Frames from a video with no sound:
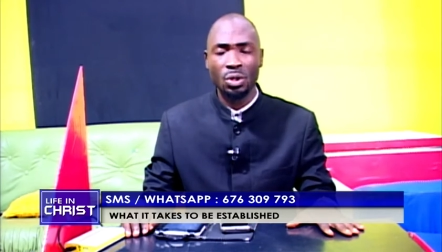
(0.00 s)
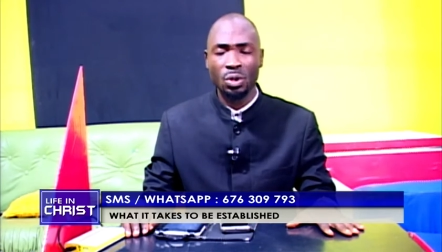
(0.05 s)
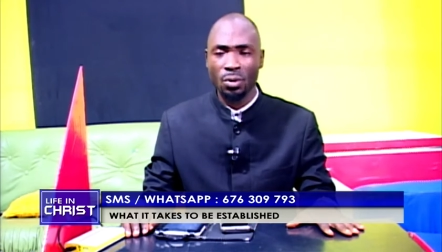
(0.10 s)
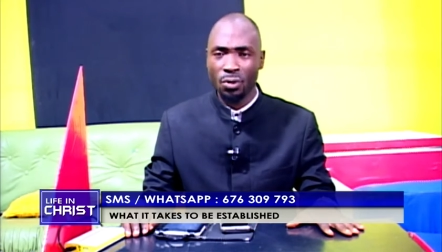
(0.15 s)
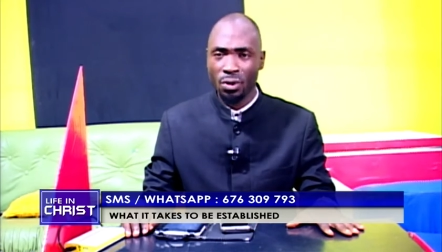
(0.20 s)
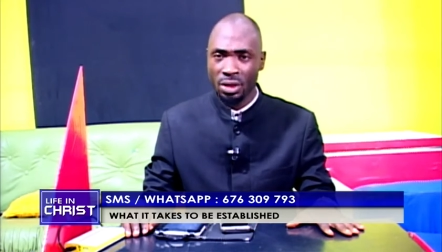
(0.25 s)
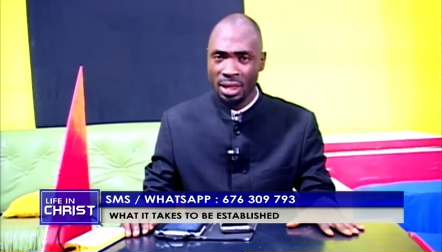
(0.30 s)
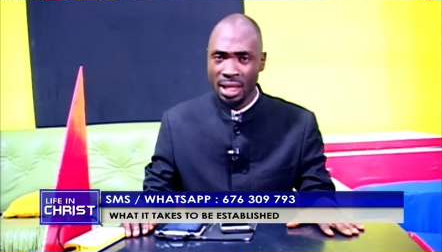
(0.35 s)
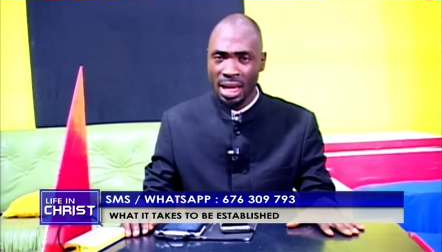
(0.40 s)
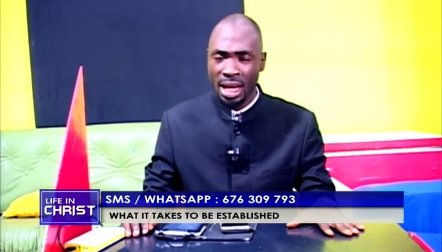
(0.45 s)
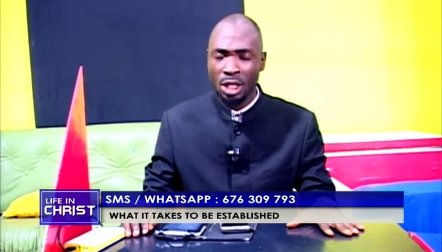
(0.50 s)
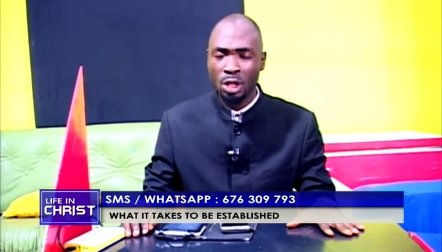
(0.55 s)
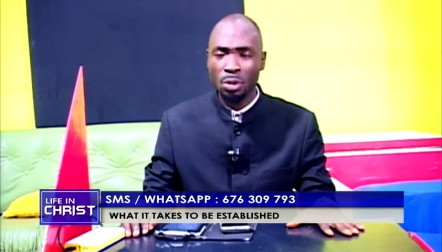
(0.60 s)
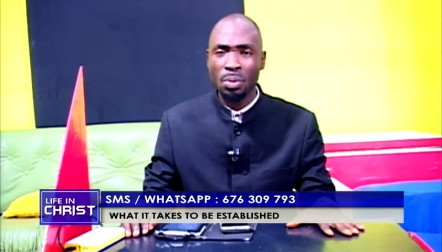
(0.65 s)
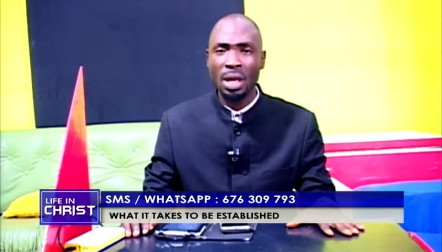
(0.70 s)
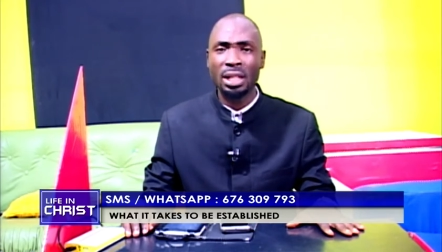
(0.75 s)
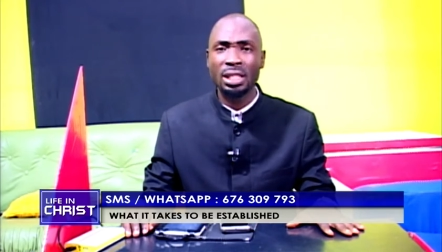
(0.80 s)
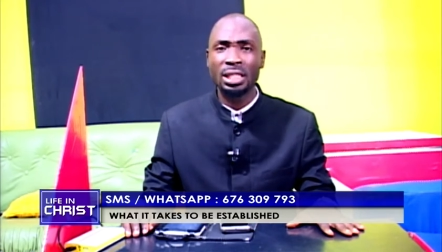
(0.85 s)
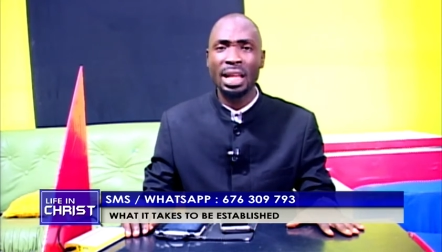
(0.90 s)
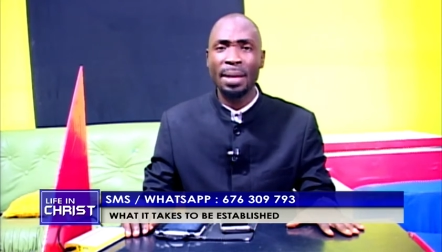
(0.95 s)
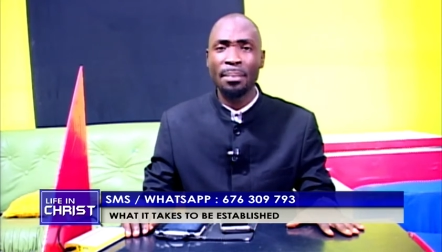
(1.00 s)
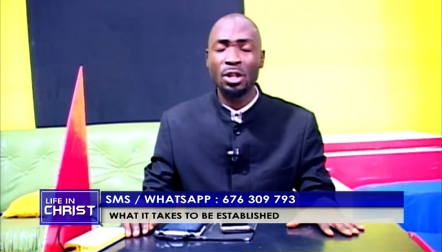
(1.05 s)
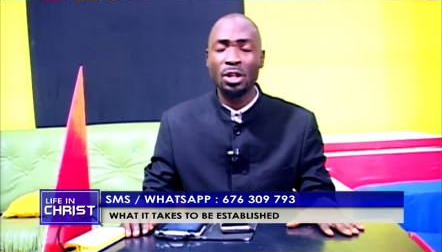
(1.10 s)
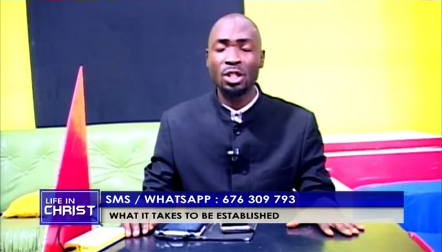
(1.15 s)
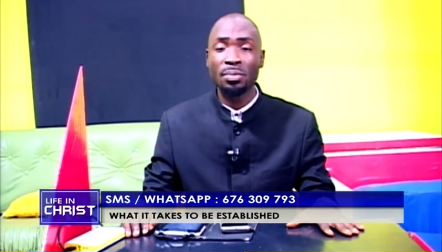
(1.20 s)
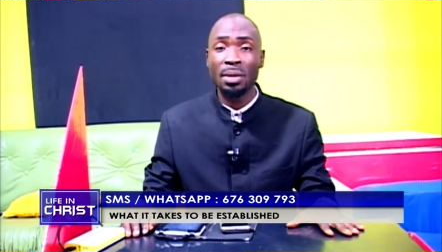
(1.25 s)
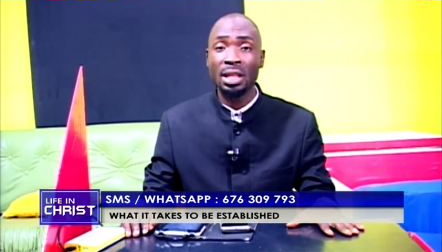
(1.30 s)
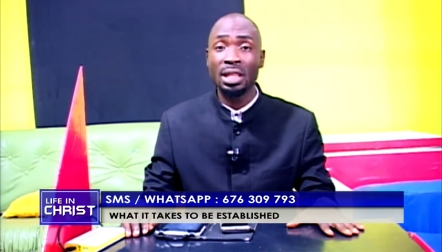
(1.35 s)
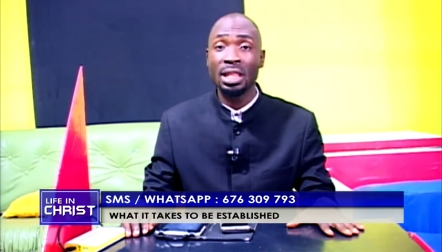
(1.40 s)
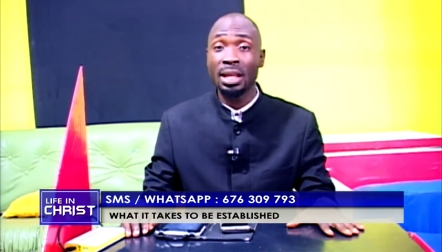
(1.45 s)
So for there to be
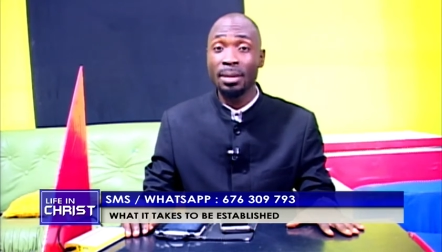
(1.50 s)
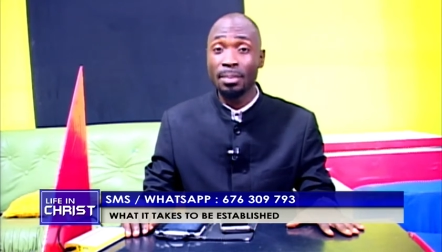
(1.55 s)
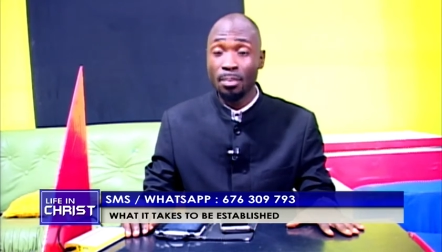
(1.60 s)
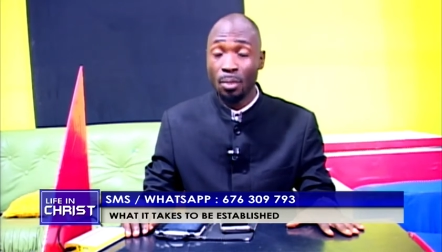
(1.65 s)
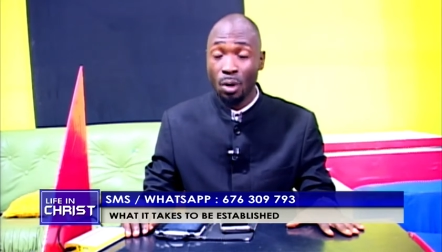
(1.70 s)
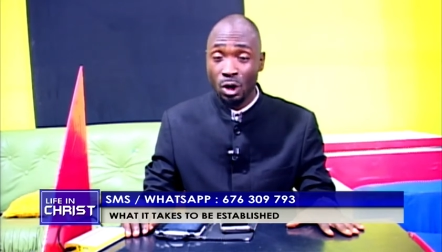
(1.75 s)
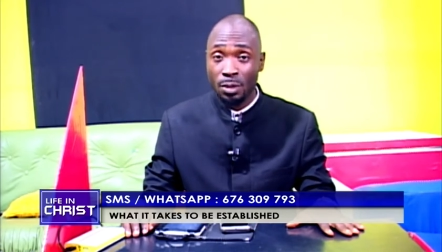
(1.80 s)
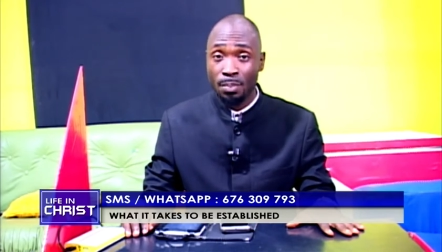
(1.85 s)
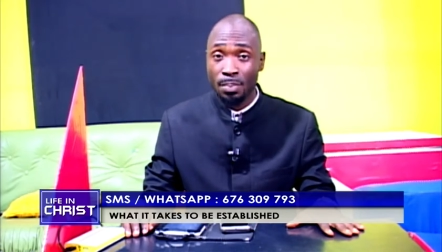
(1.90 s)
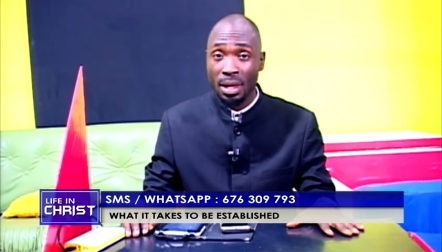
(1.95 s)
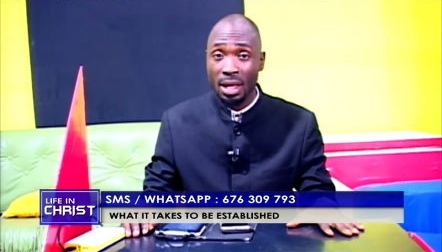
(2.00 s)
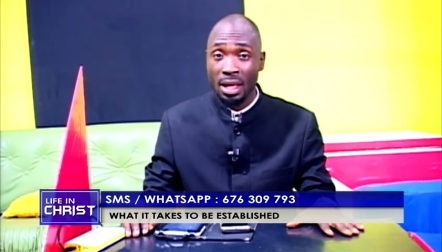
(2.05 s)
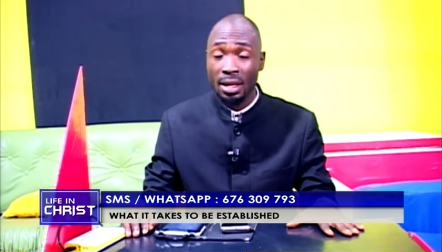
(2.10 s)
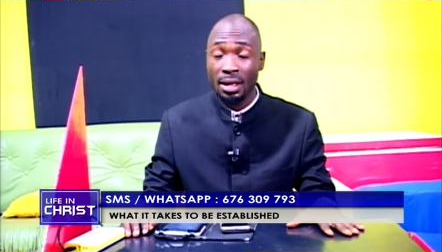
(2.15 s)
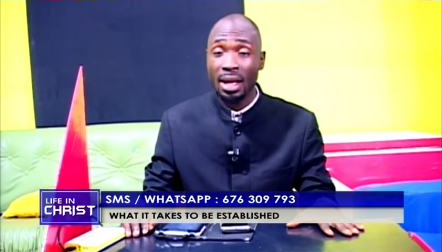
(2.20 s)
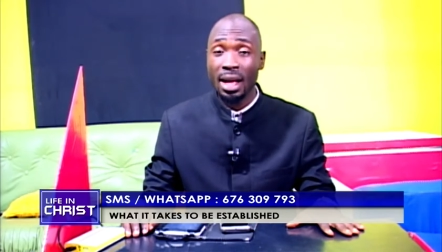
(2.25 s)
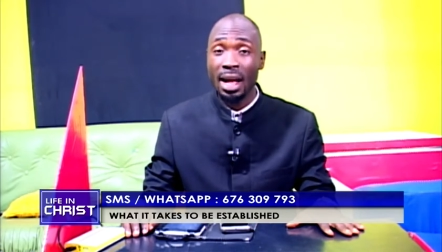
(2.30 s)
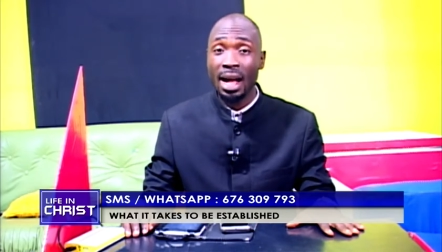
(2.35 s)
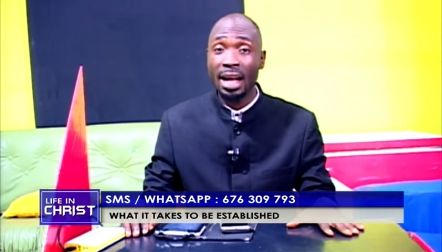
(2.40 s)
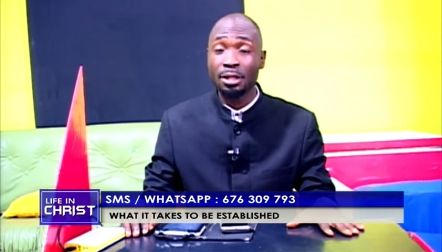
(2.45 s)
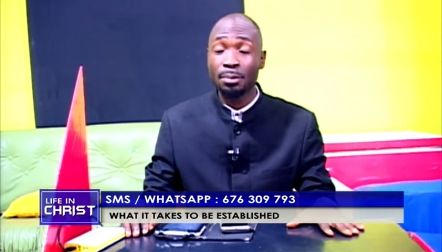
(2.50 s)
establishment, there must be